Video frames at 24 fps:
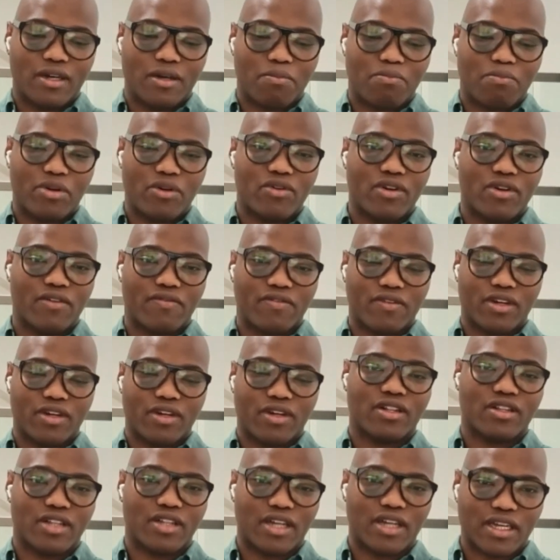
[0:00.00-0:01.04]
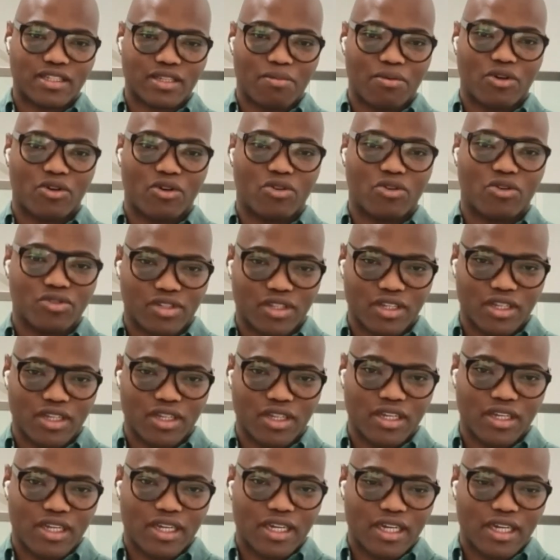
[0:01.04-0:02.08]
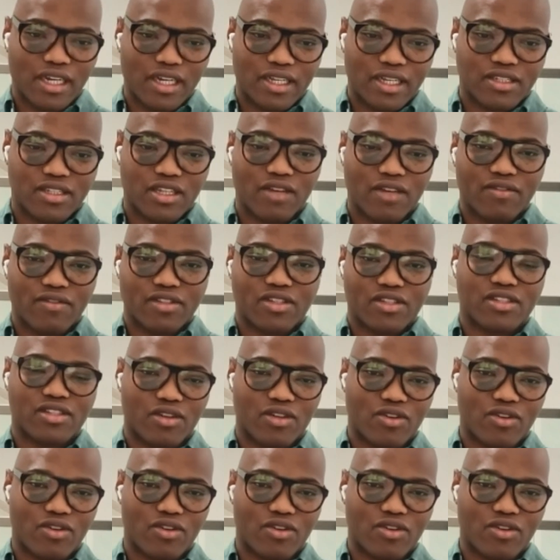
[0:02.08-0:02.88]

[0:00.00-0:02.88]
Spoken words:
peripheral, I suppose, services